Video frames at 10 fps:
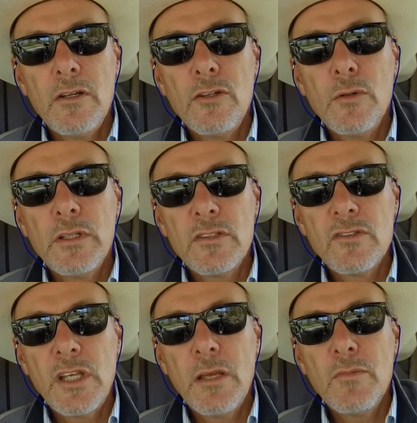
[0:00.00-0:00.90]
during the
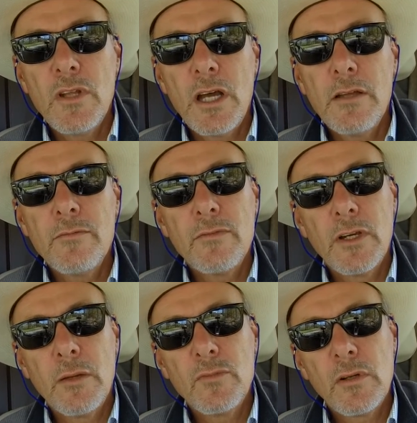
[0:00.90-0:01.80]
same time
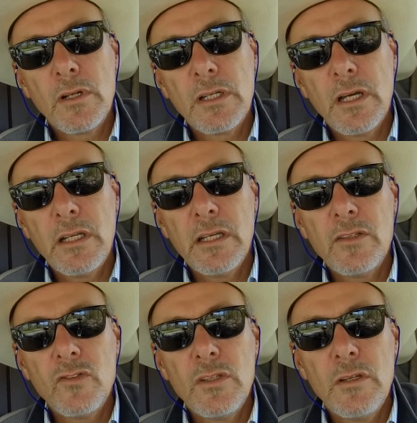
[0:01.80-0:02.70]
frame. So I'm going to kind of
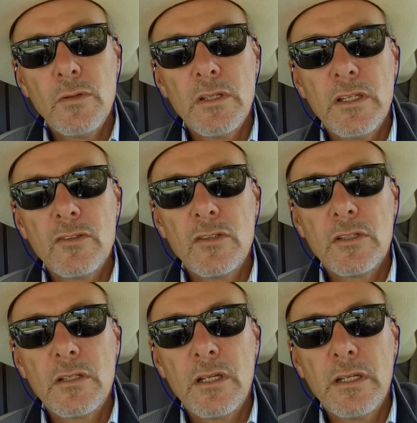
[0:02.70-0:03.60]
get to see what things
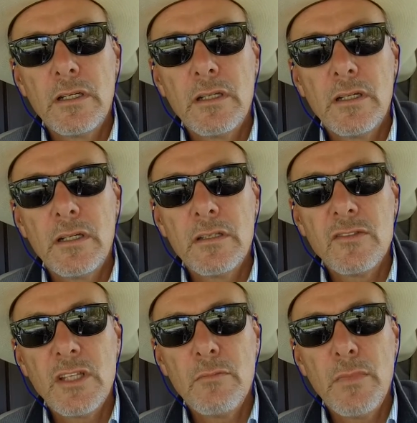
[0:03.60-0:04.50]
looked like the
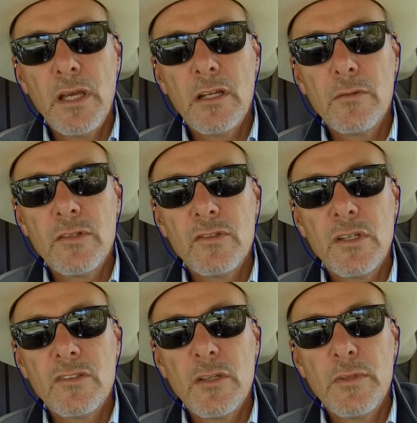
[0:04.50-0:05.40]
same manner as
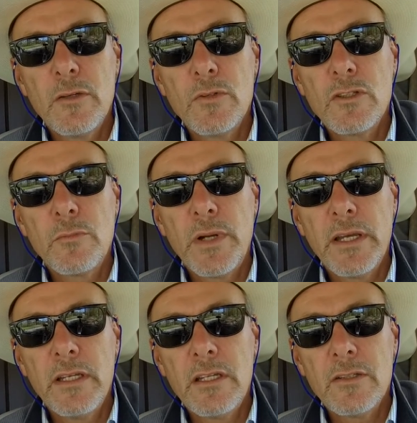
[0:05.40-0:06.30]
some of the original
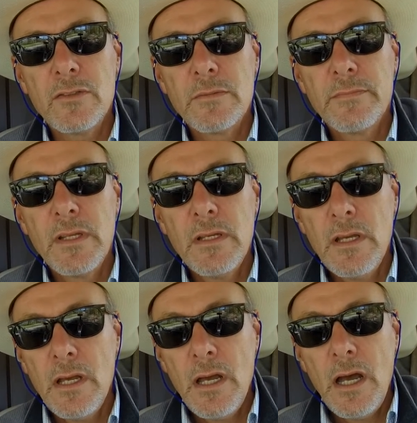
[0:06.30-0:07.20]
pioneers.
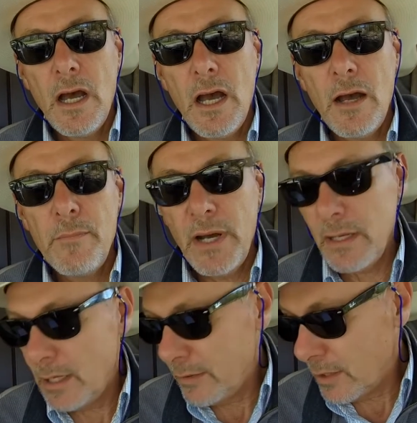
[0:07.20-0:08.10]

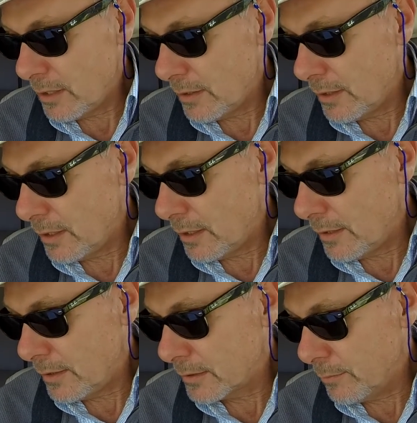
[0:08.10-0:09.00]
But I got
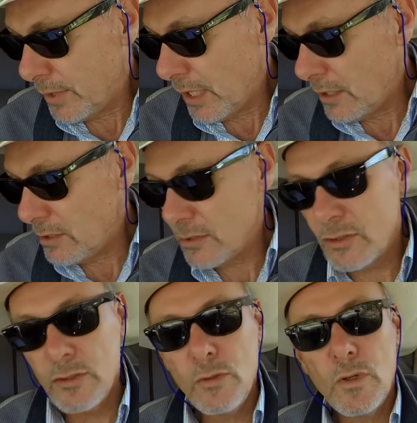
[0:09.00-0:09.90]
a companion
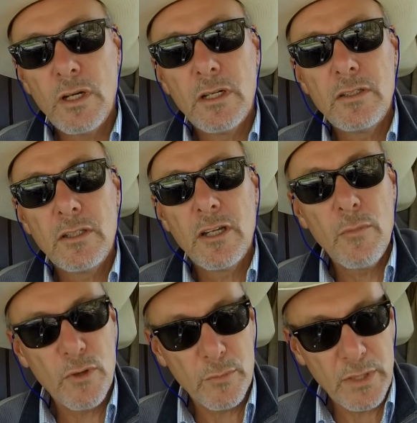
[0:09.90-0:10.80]
to
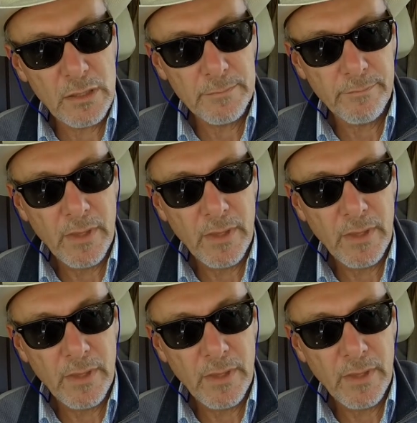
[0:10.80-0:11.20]
come with me.